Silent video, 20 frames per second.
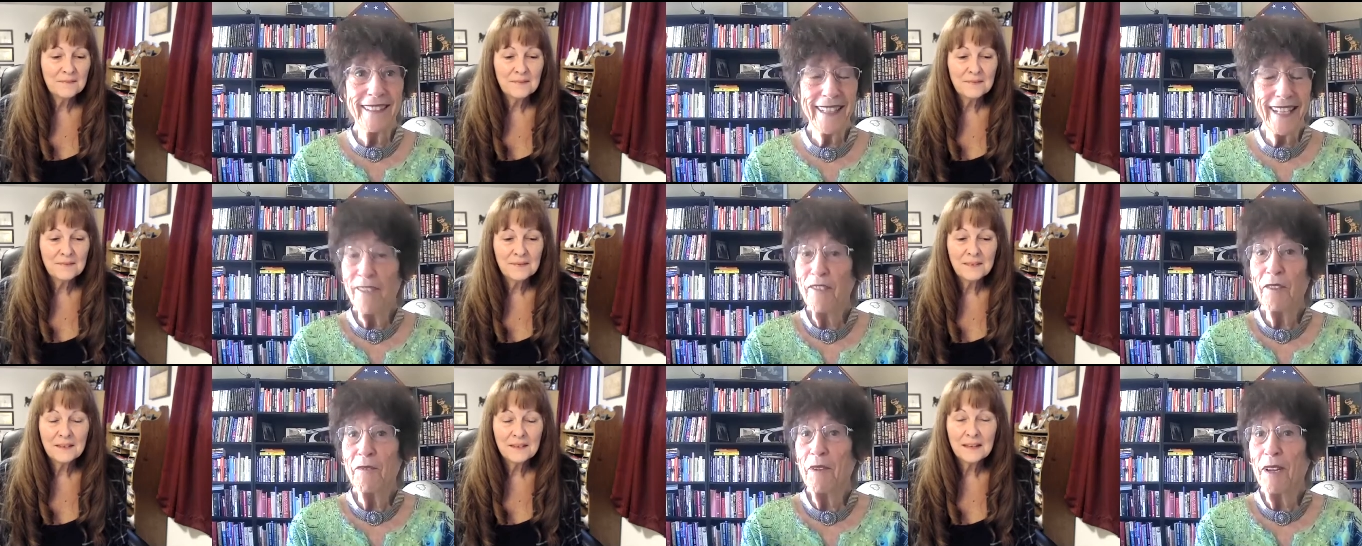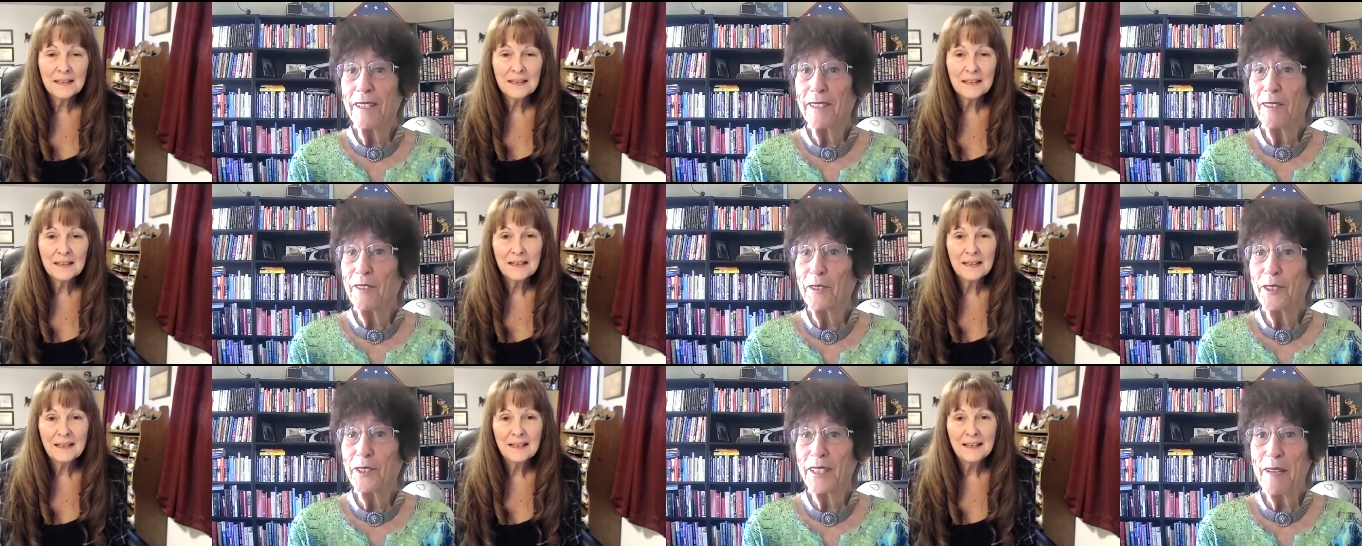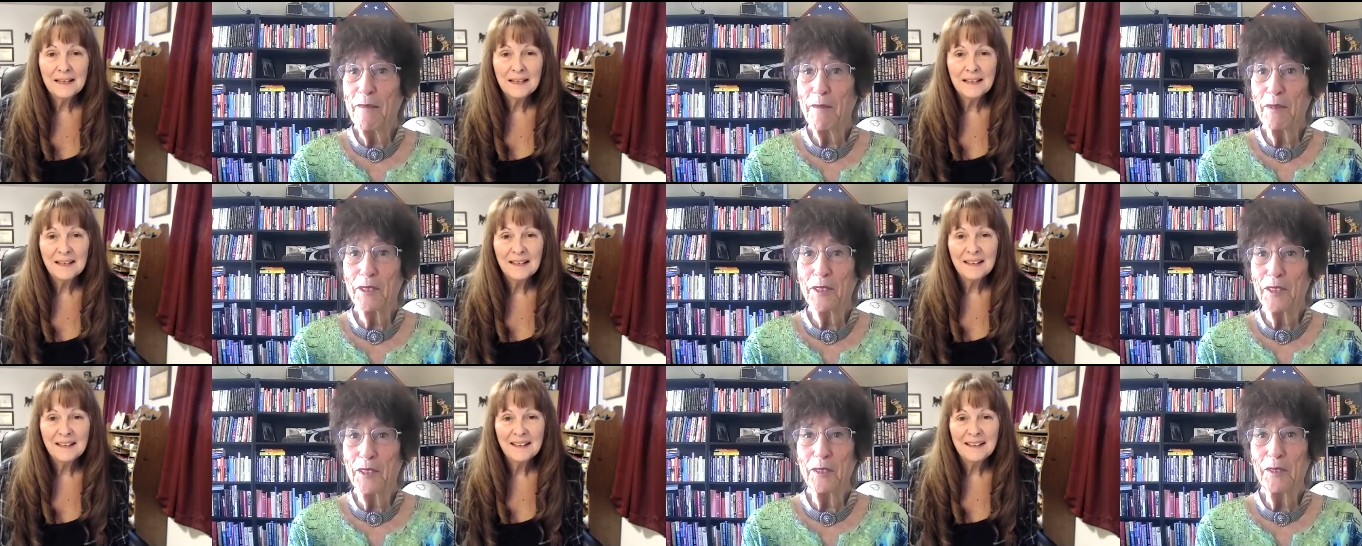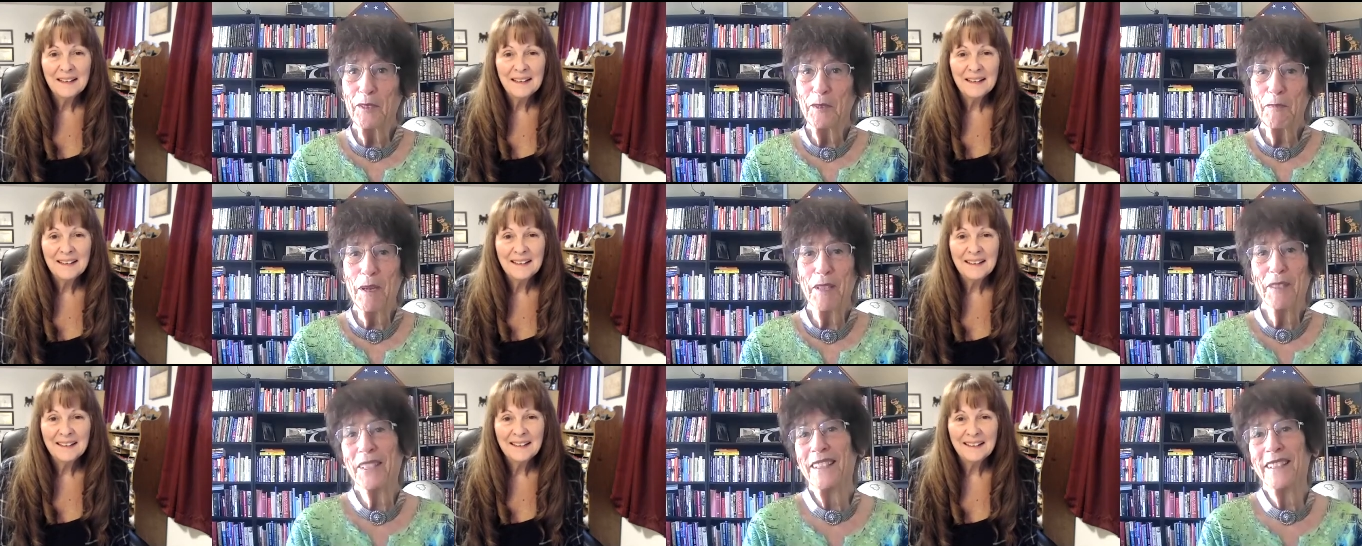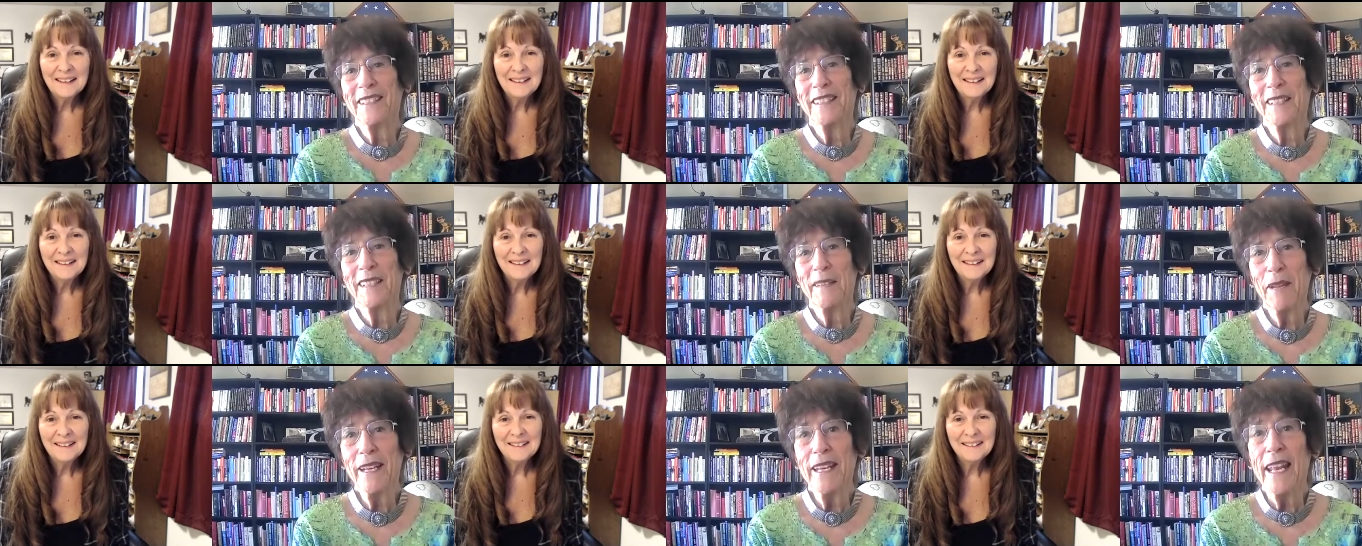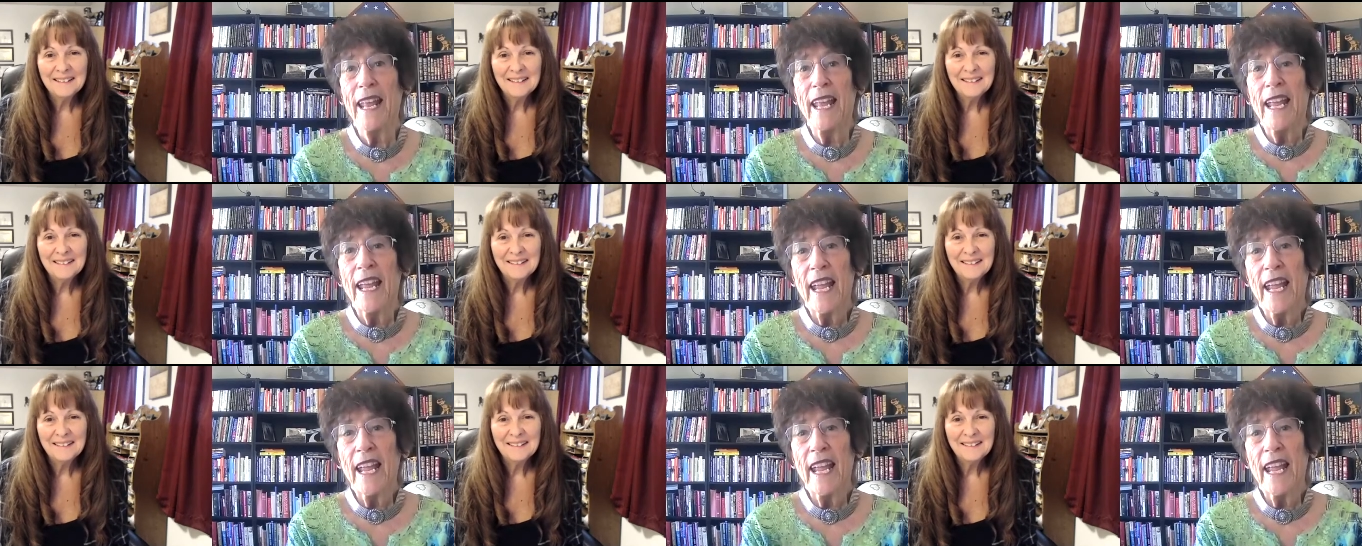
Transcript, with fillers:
Speaker 1: everyone who's able to participate.